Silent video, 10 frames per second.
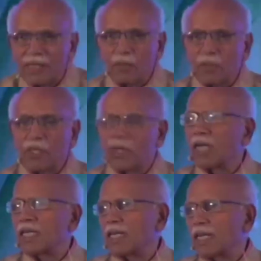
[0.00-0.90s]
Supposing you
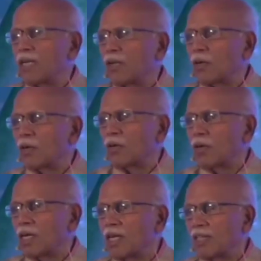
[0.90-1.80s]
can't get tender coconut
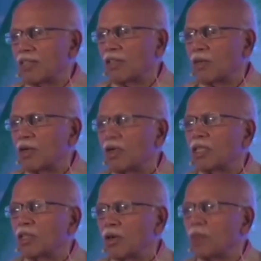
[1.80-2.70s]
water, let us say you are not
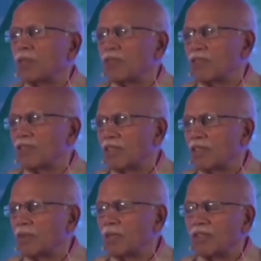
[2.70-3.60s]
in the tropics.
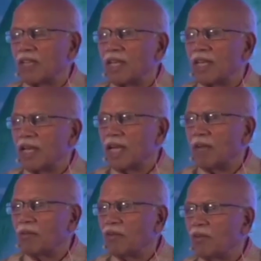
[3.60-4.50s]
Somebody will say,
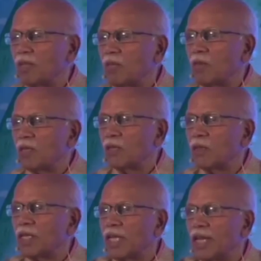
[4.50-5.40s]
I'm from
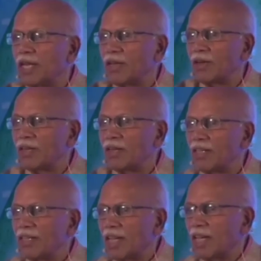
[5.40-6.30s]
Timbuktu in Canada or
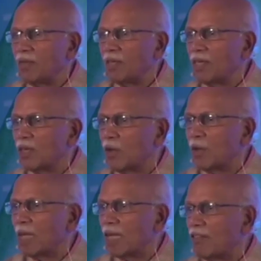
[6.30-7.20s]
I'm in
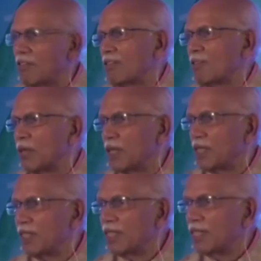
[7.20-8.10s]
Quebec or somewhere.
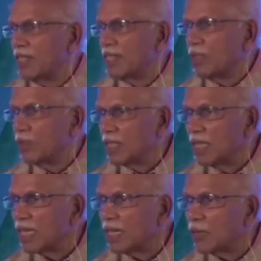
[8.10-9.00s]
You
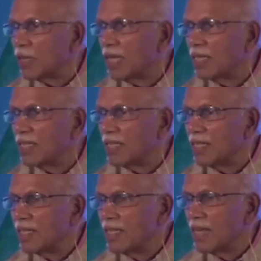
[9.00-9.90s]
still can do that.
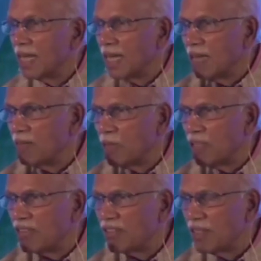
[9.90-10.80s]
You get a lime
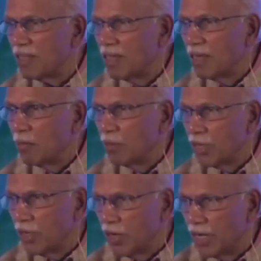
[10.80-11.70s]
piece, put
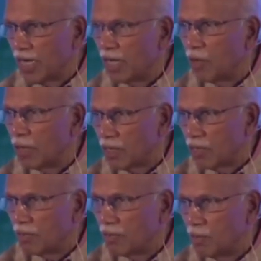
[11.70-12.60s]
it in a drinking water,
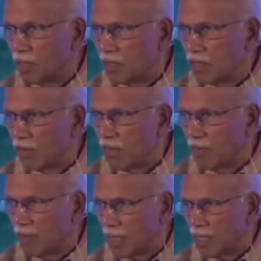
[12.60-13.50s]
pieces of
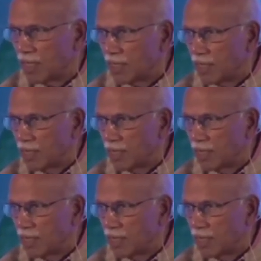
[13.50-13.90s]
lime, cut it,